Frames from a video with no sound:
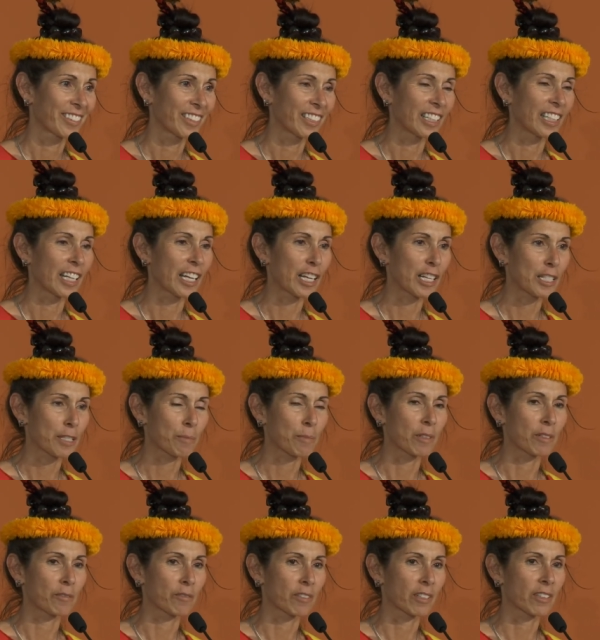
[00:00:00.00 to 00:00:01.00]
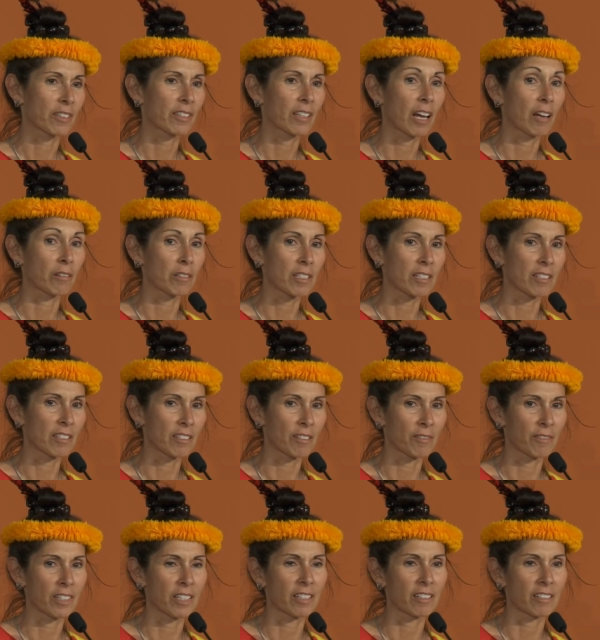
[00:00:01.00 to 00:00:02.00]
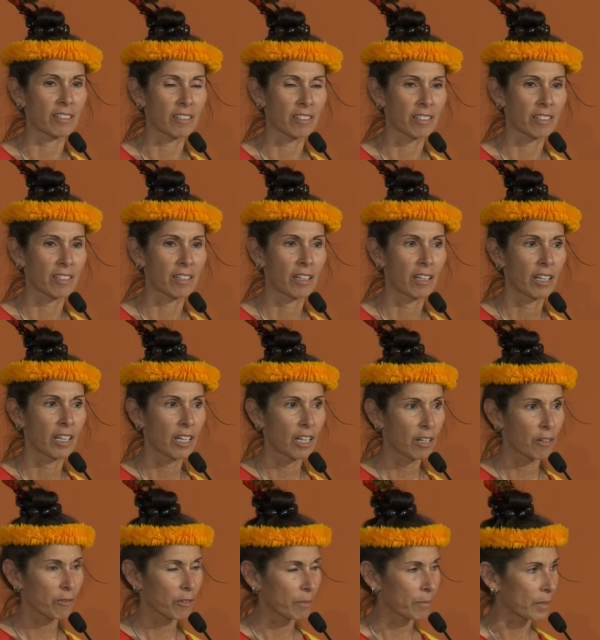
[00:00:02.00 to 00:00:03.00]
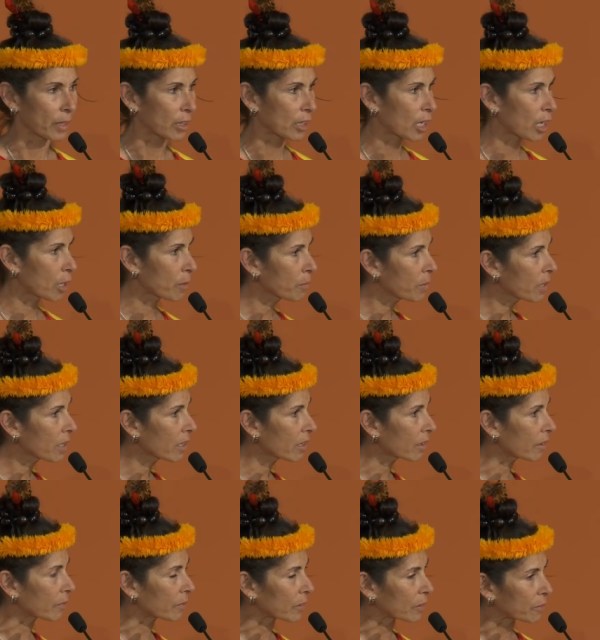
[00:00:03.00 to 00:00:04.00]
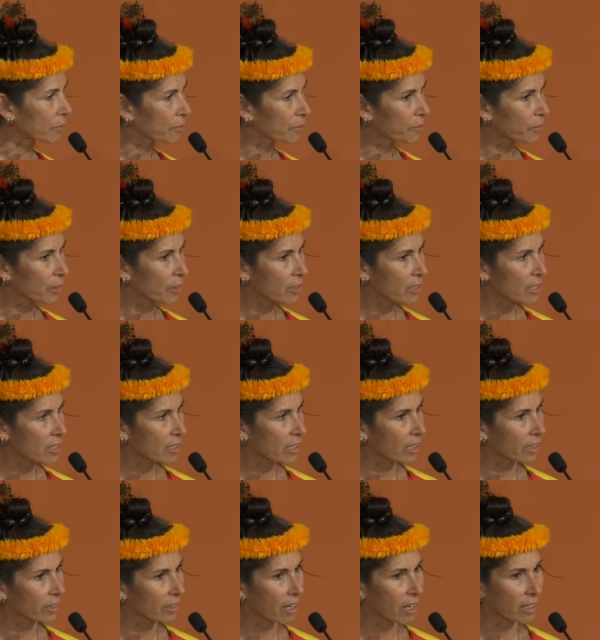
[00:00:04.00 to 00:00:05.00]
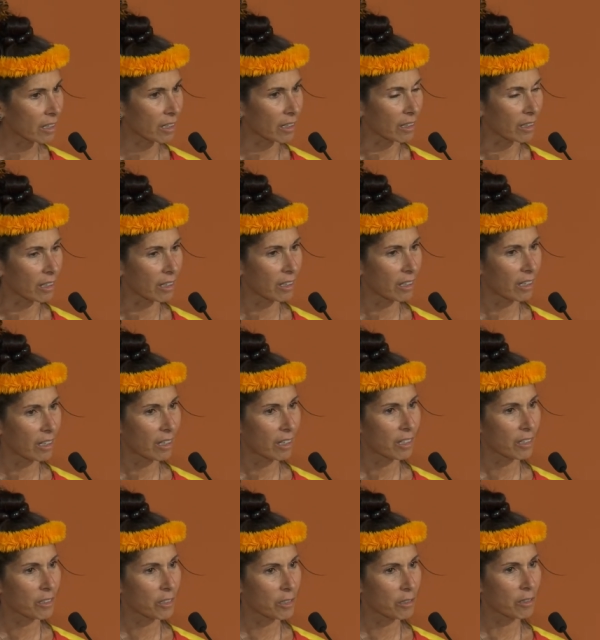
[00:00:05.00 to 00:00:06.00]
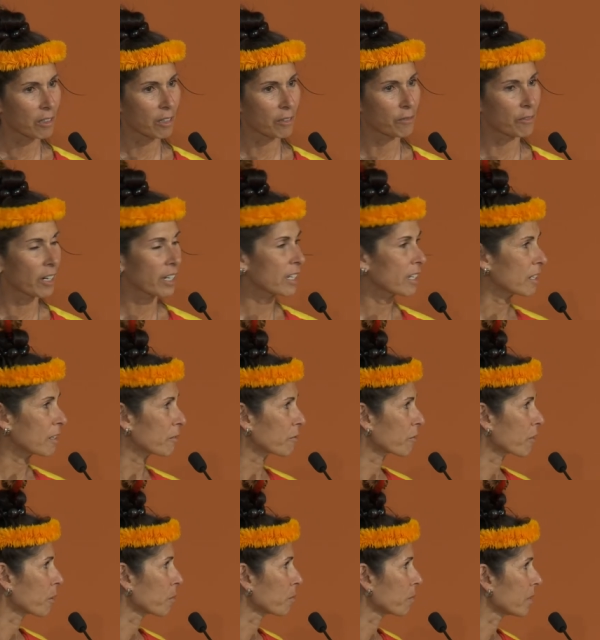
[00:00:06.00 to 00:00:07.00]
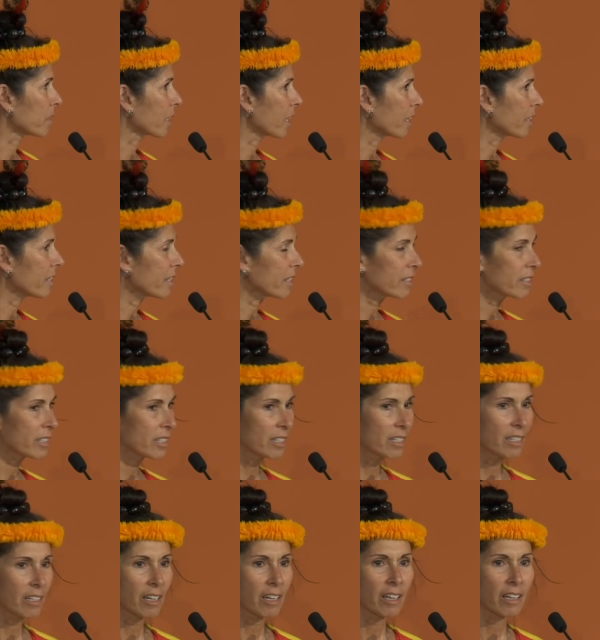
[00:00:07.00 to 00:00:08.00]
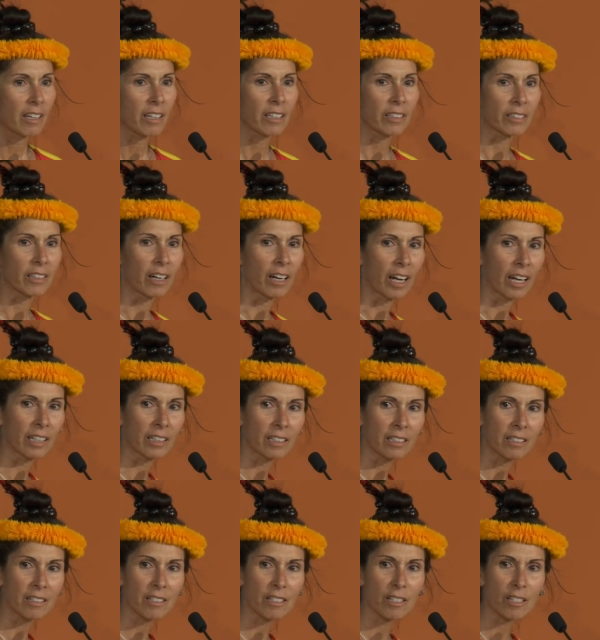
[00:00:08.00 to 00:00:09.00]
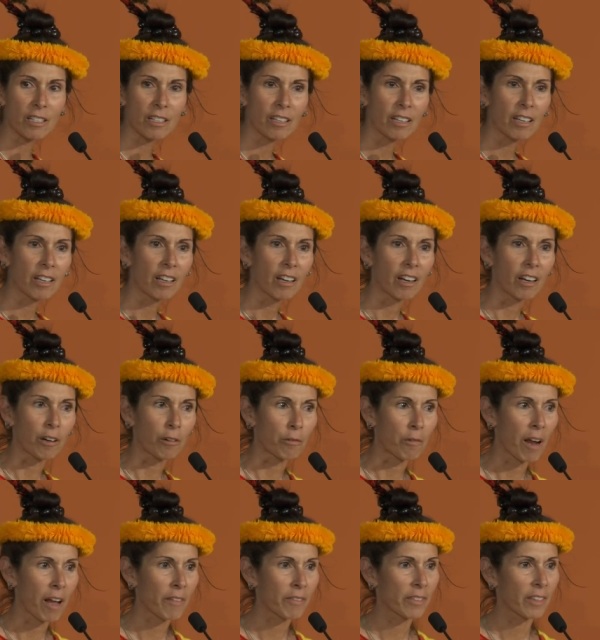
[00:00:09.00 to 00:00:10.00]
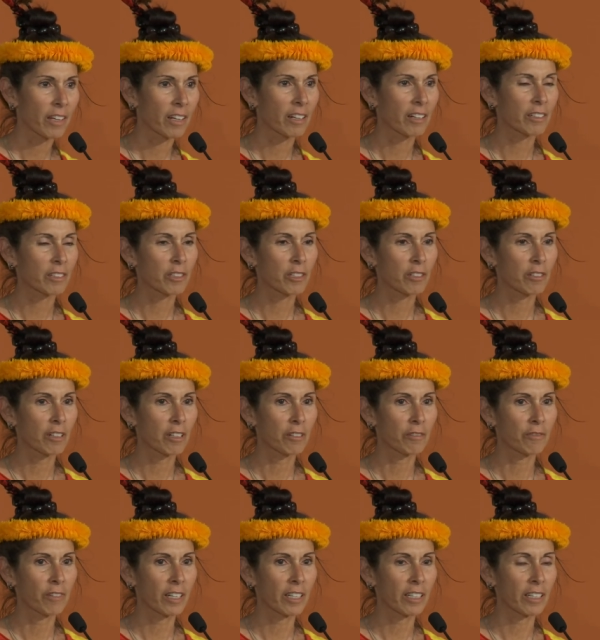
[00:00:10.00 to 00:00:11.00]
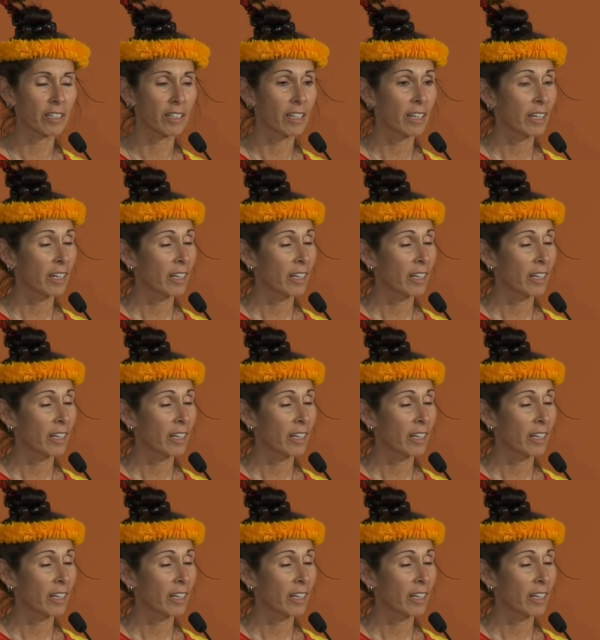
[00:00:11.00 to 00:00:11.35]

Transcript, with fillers: It has been for thousands of years. From the coming of the first Kanaka to Hawaii, from Tahiti and the islands around there to Hawaii.